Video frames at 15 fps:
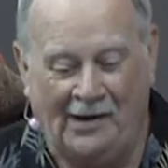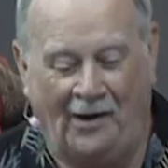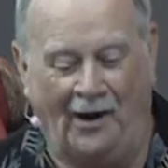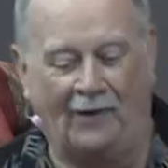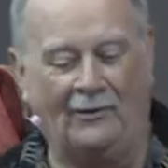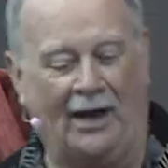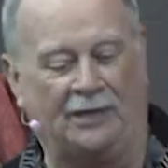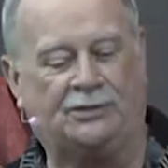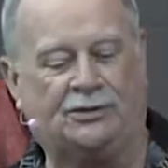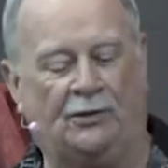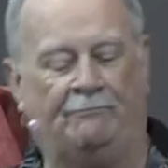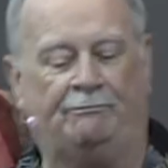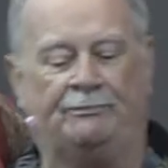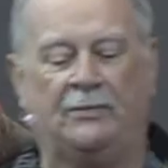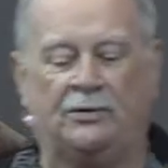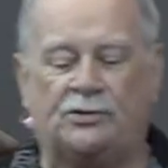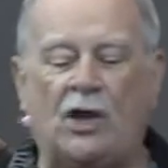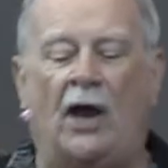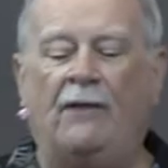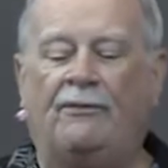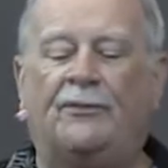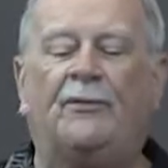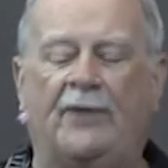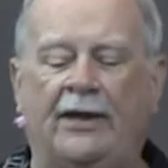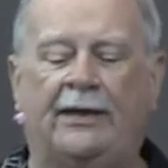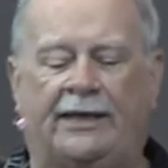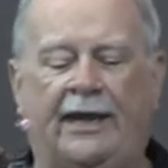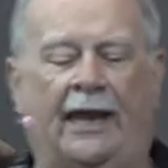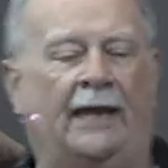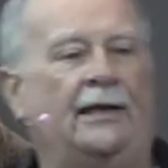All right, so John 3
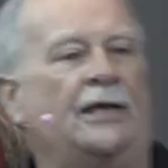again,